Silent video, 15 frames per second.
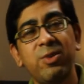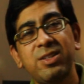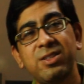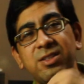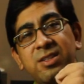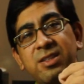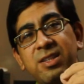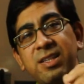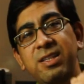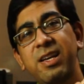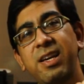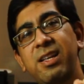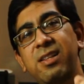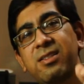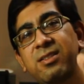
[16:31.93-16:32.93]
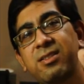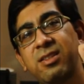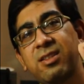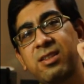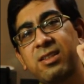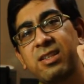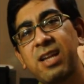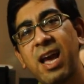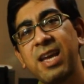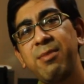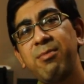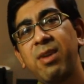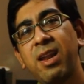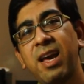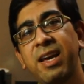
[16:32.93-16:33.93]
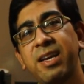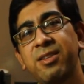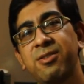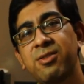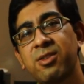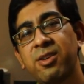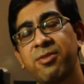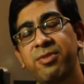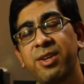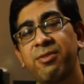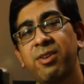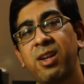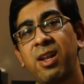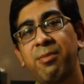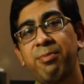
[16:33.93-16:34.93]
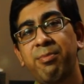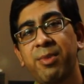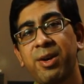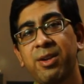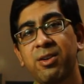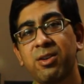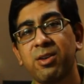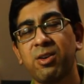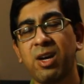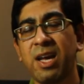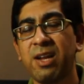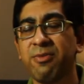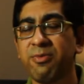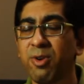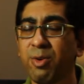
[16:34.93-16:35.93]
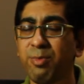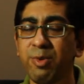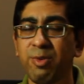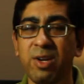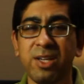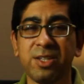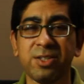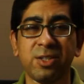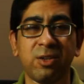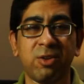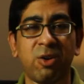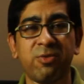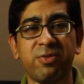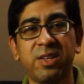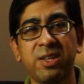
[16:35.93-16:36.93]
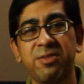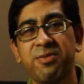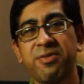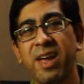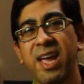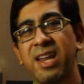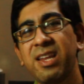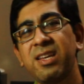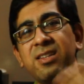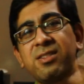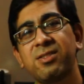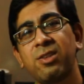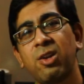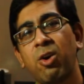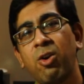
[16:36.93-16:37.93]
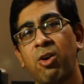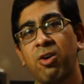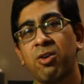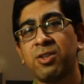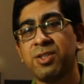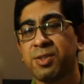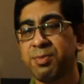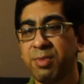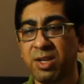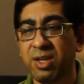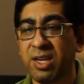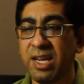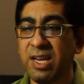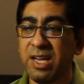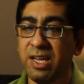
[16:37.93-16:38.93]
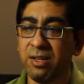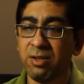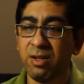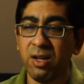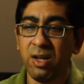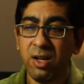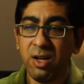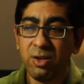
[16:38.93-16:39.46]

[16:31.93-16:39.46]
which details the timelines of development and formulation of the various laws pertaining